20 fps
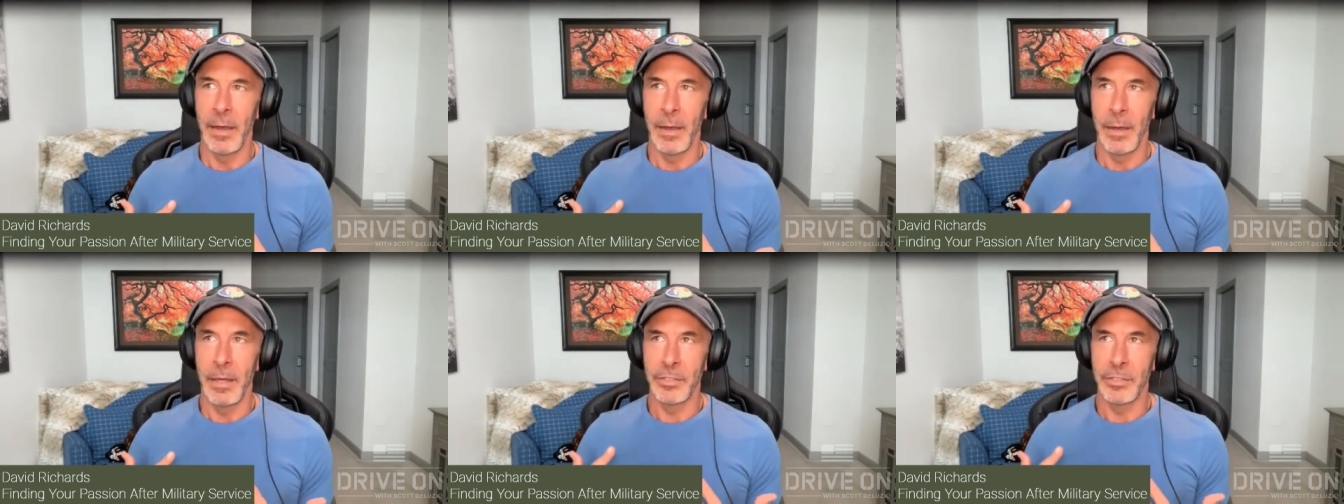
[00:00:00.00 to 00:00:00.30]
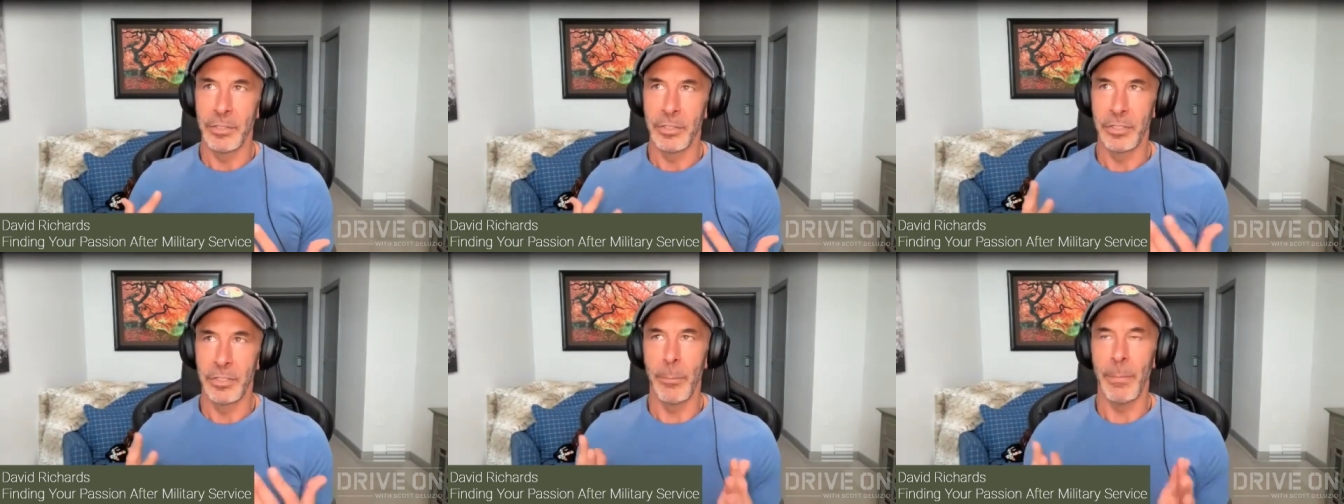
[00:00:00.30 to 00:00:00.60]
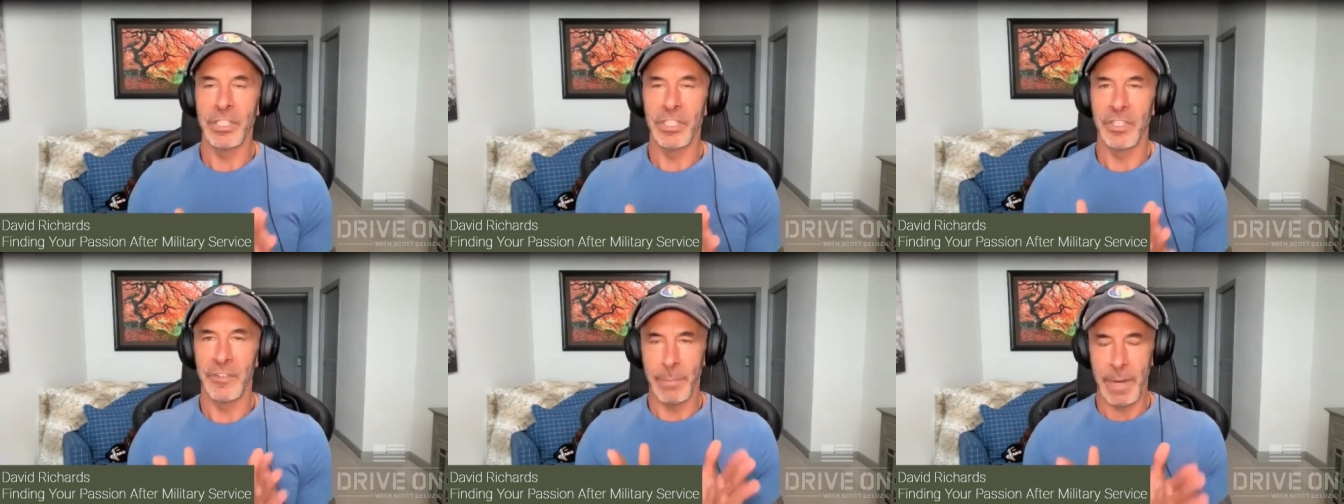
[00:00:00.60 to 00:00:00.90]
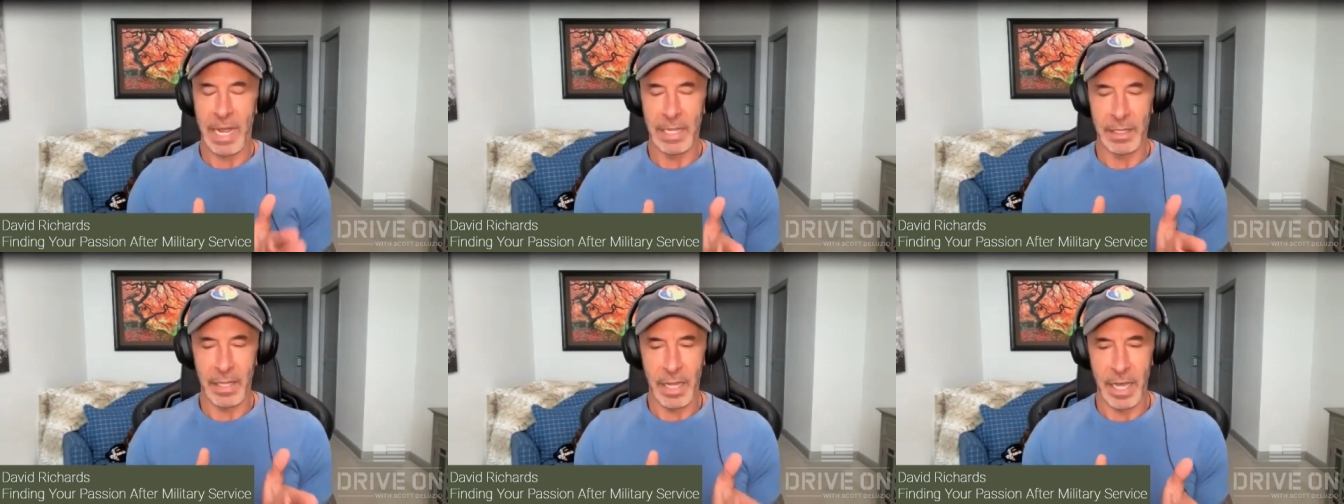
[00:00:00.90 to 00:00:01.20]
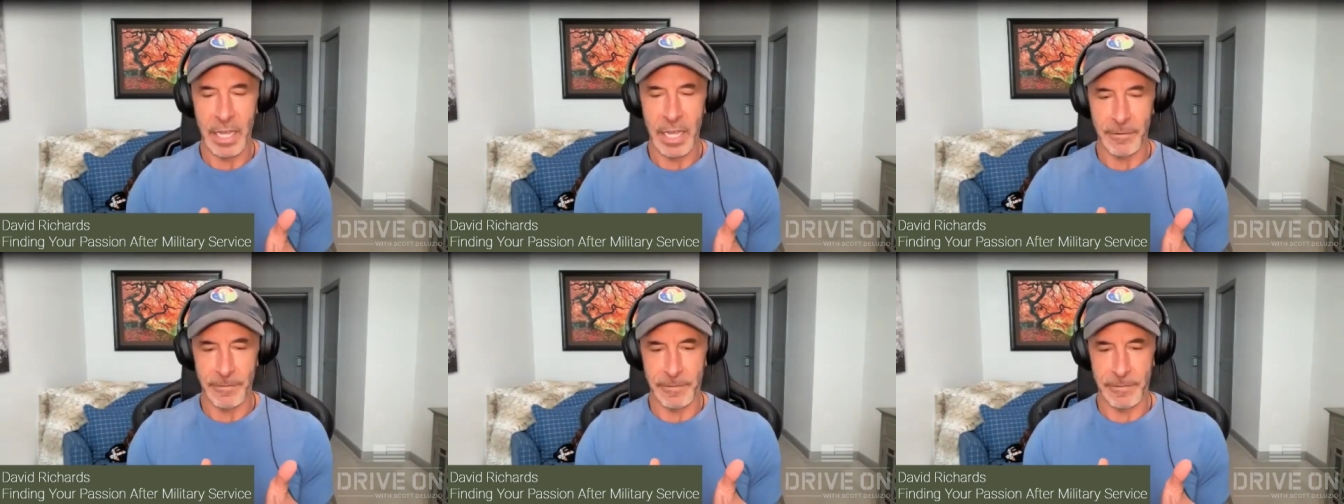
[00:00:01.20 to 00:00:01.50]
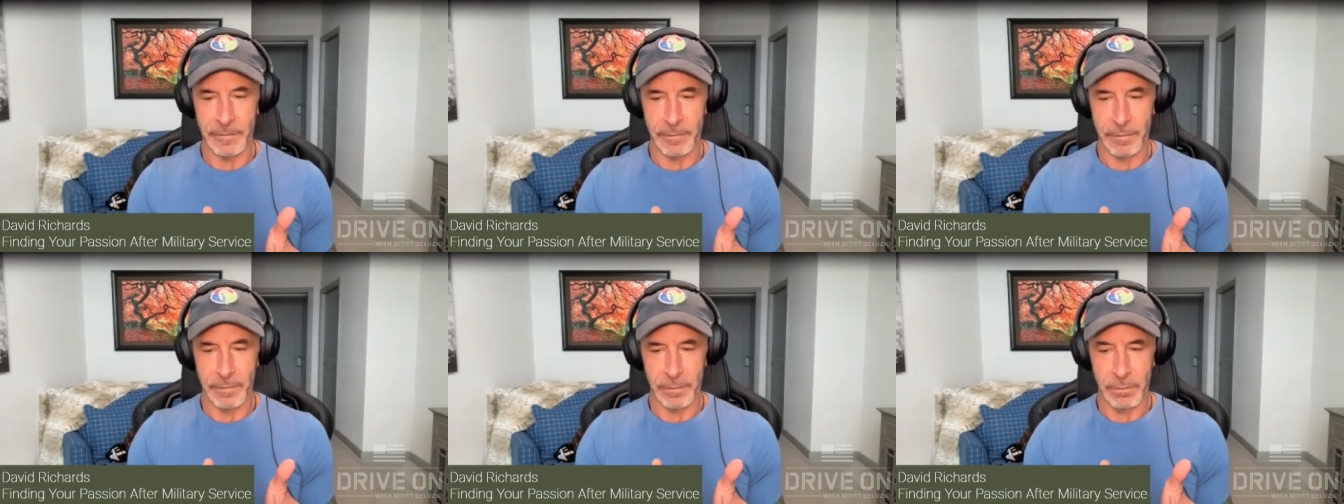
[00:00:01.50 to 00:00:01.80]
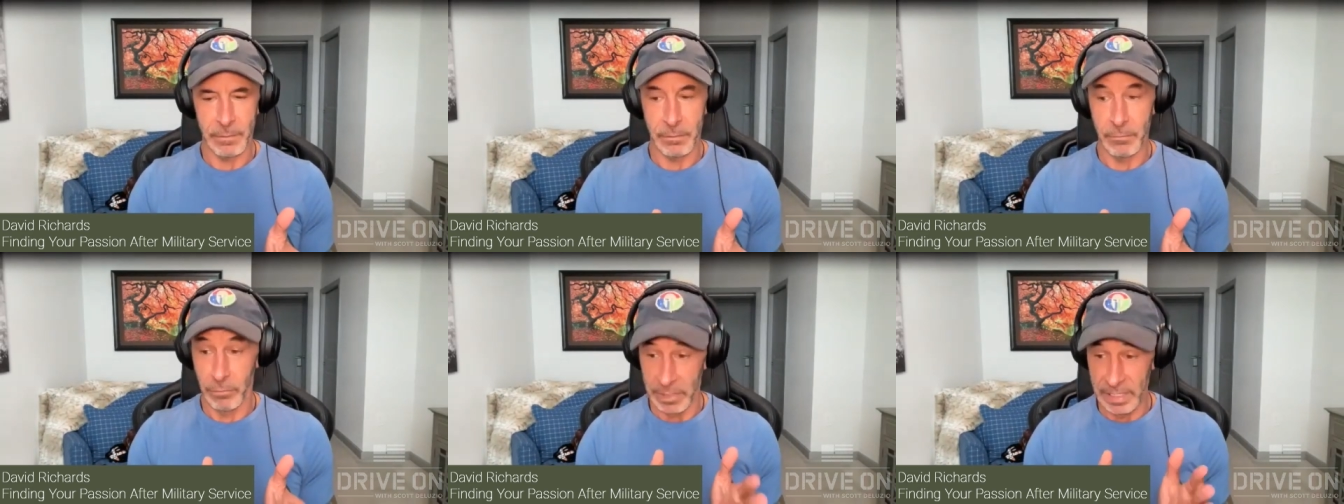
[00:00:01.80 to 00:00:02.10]
so much of my life,
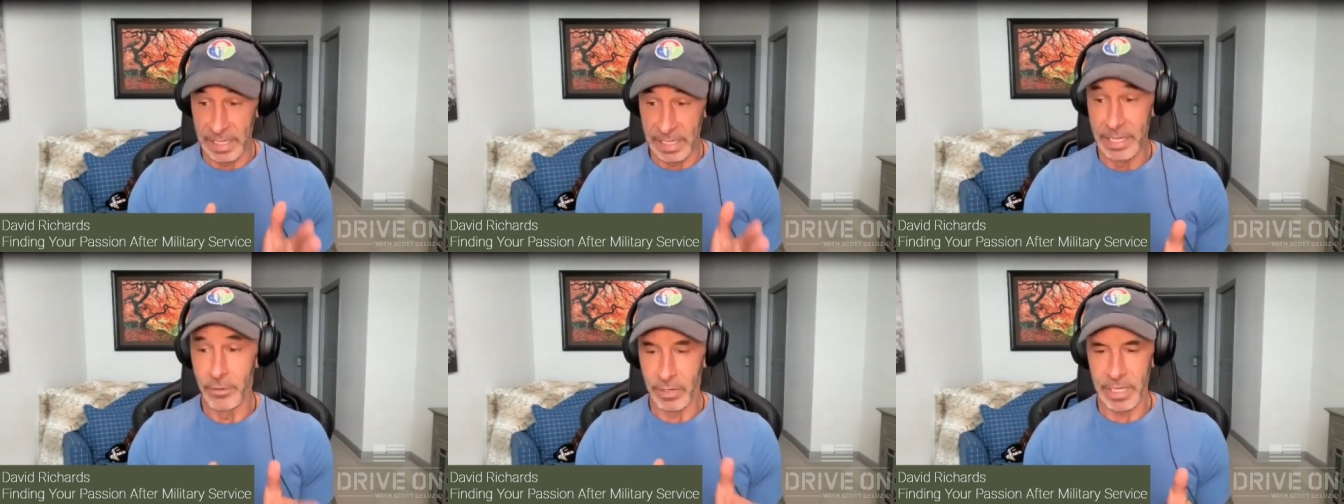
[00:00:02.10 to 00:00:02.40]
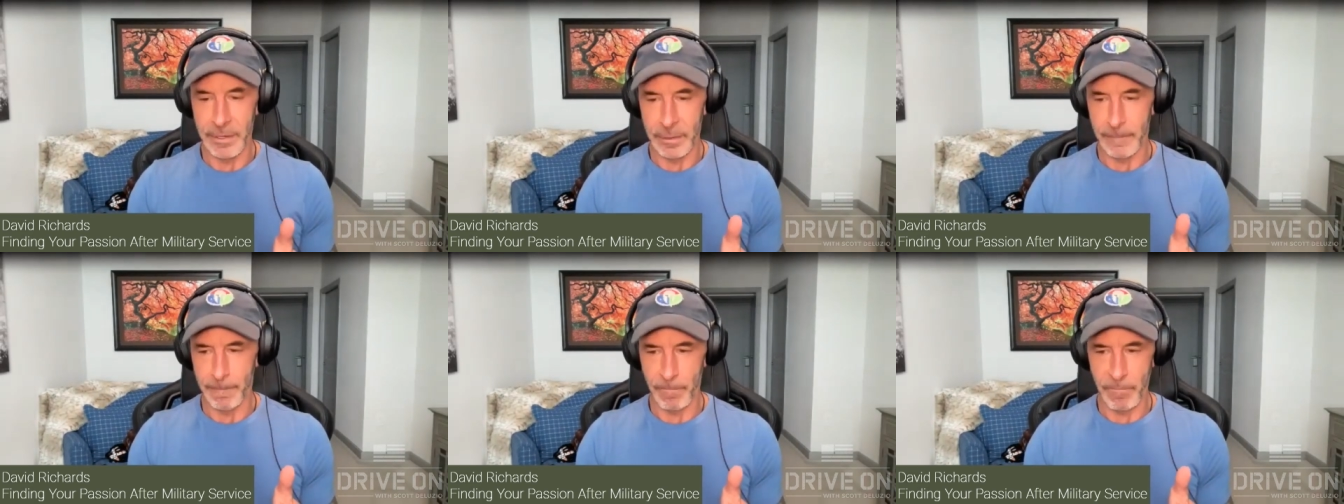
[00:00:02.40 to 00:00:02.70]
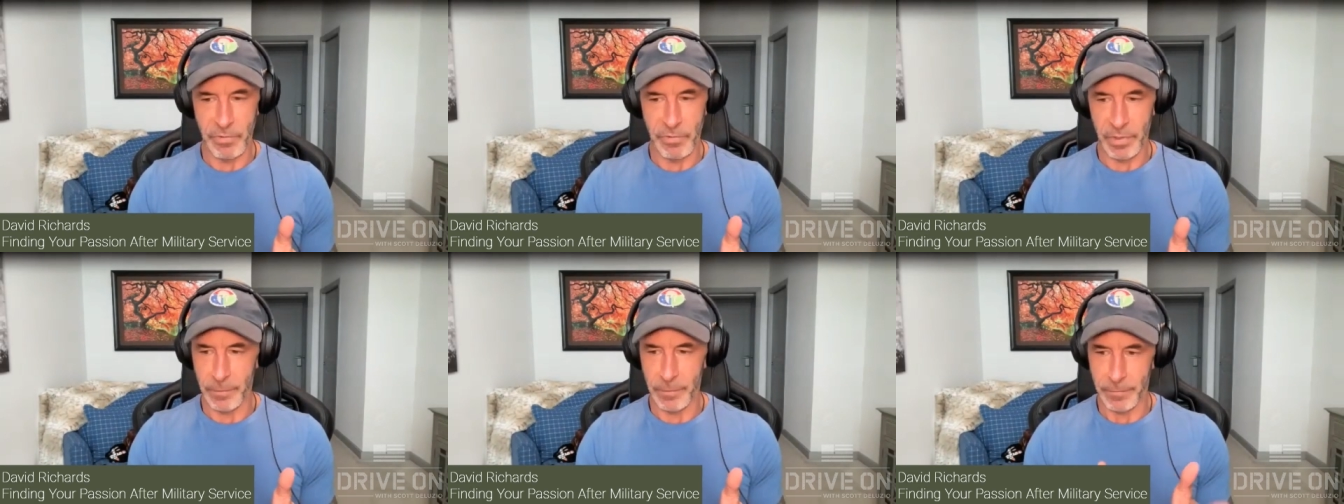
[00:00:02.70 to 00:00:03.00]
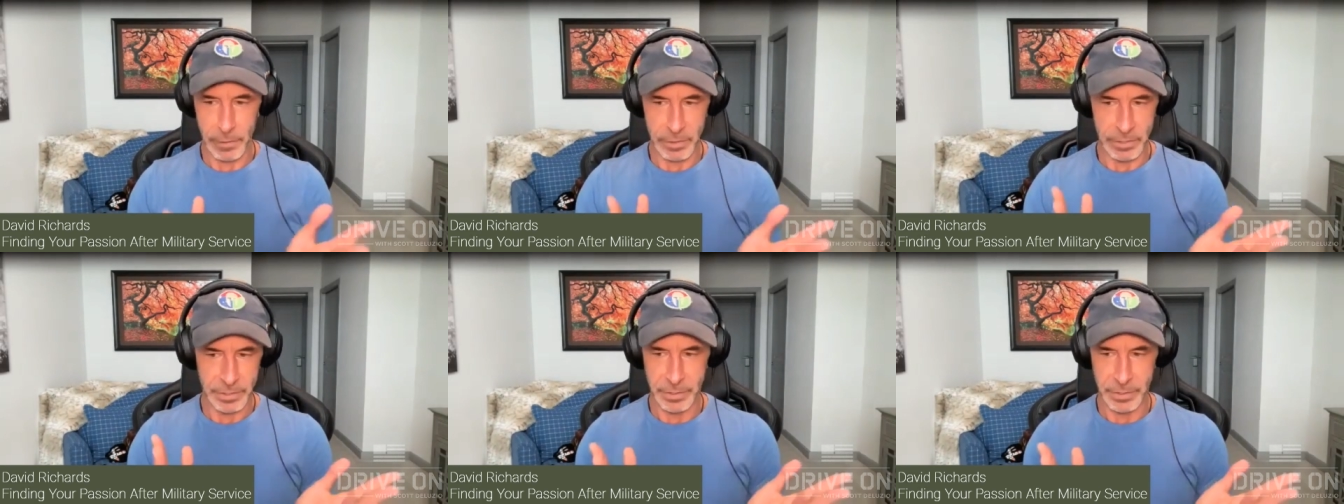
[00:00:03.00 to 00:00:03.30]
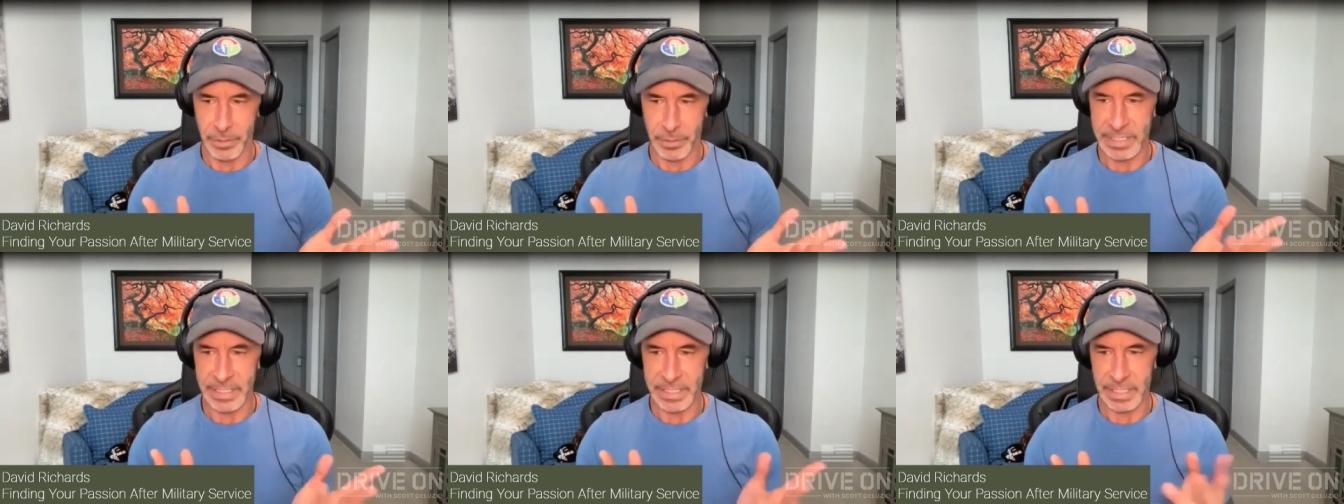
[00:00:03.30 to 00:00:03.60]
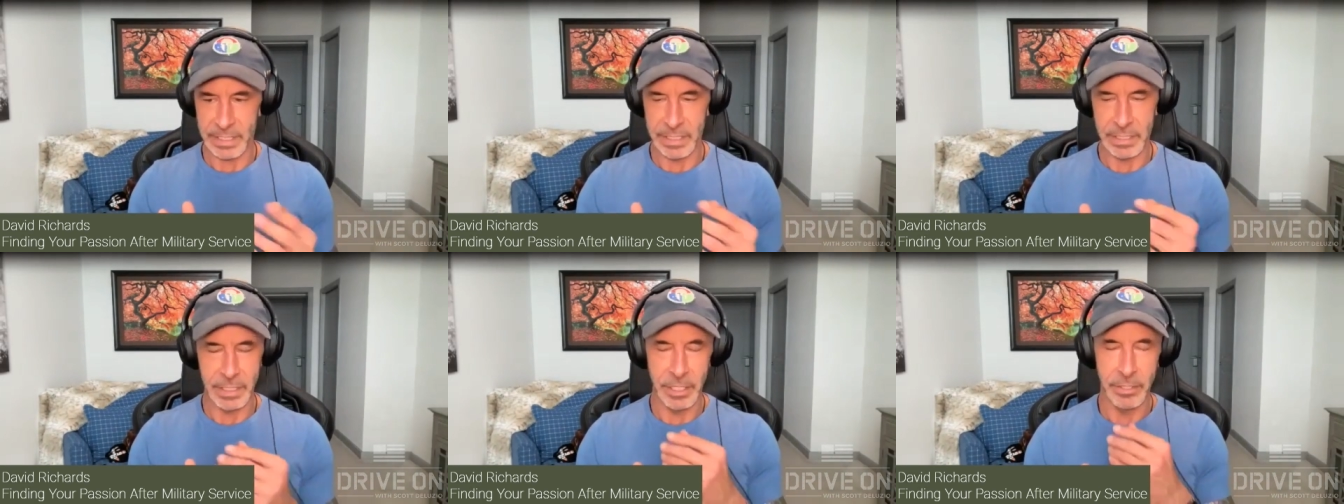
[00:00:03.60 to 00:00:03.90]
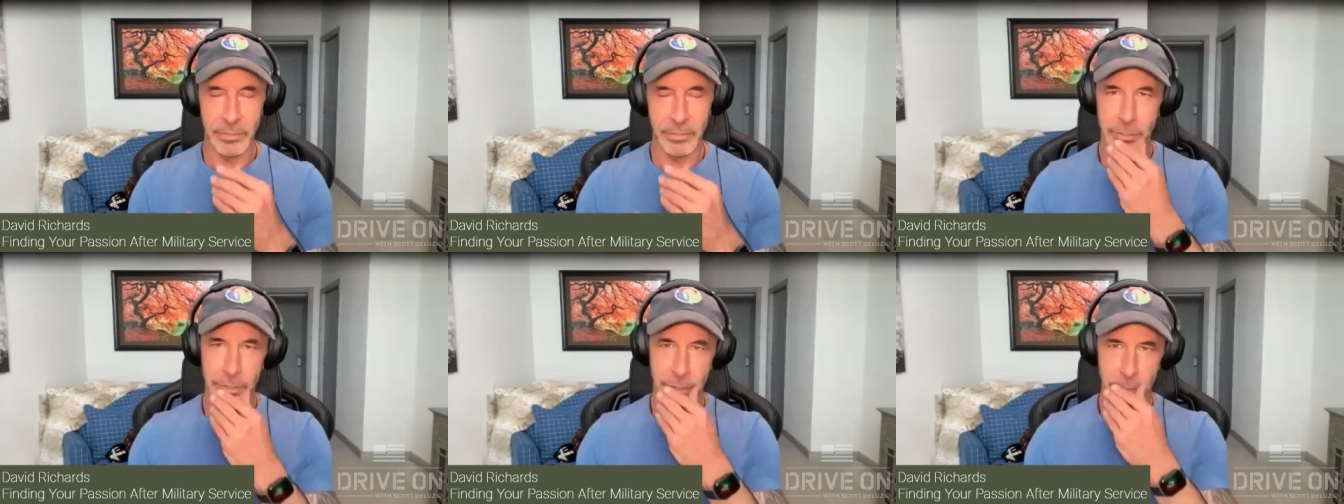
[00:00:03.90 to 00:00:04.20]
literally for the first 36
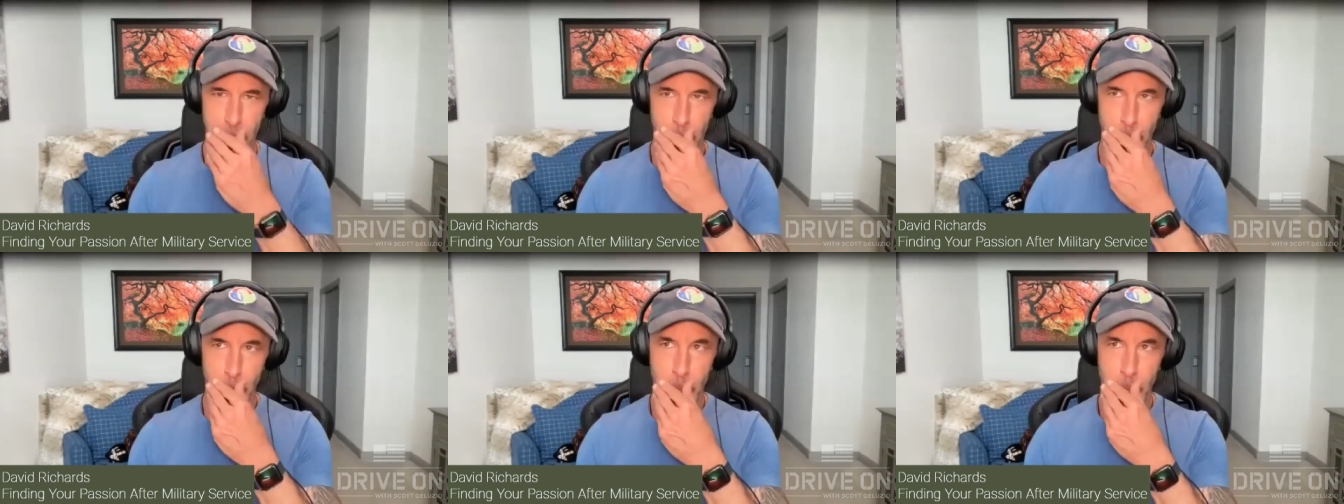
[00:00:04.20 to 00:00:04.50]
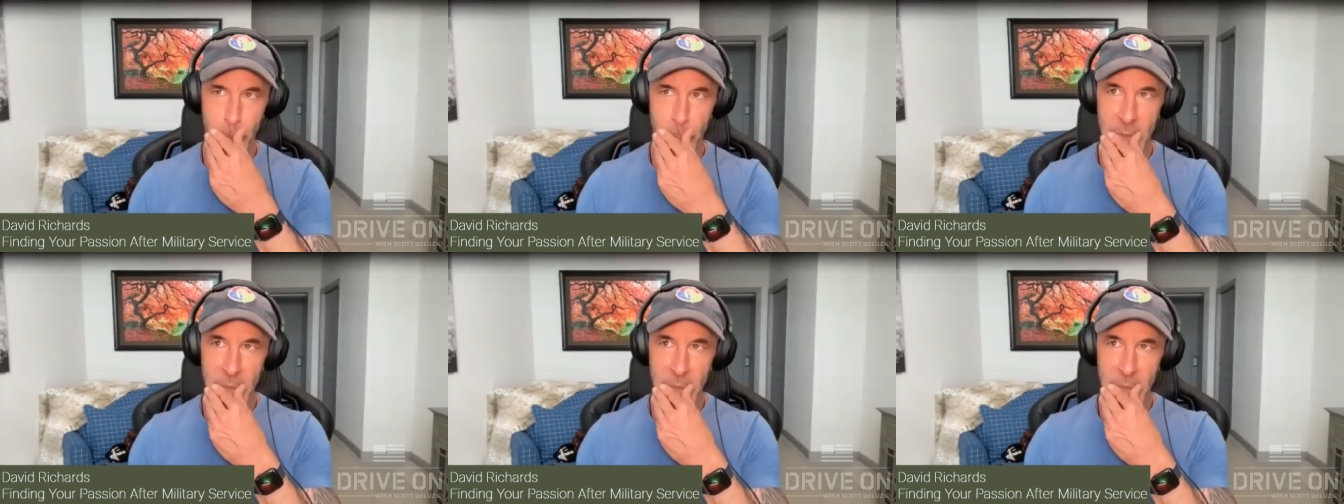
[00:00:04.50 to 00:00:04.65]
years or so,